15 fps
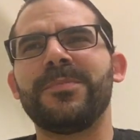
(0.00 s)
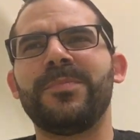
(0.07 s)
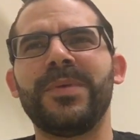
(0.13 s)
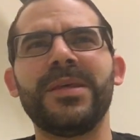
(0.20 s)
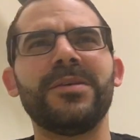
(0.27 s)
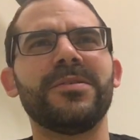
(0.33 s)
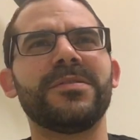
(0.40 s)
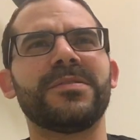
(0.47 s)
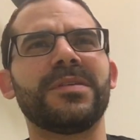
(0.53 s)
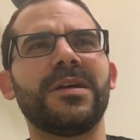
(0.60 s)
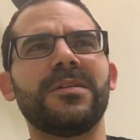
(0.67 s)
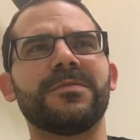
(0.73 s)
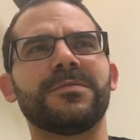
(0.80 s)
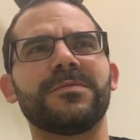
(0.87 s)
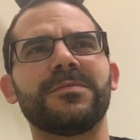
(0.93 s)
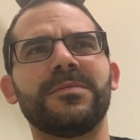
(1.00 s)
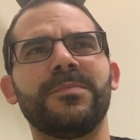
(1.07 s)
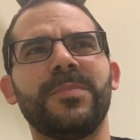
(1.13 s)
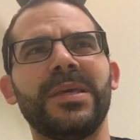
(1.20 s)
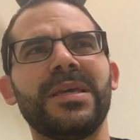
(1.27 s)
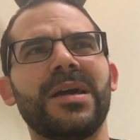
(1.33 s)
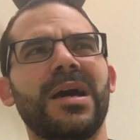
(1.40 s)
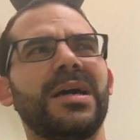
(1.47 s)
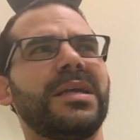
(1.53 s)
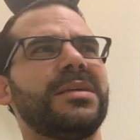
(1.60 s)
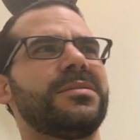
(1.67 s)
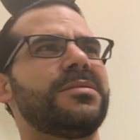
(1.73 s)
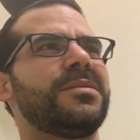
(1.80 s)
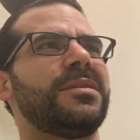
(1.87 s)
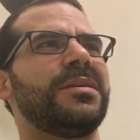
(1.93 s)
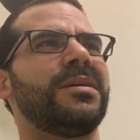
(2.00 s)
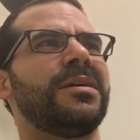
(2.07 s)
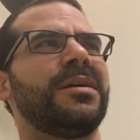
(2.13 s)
be yourself. Be honest.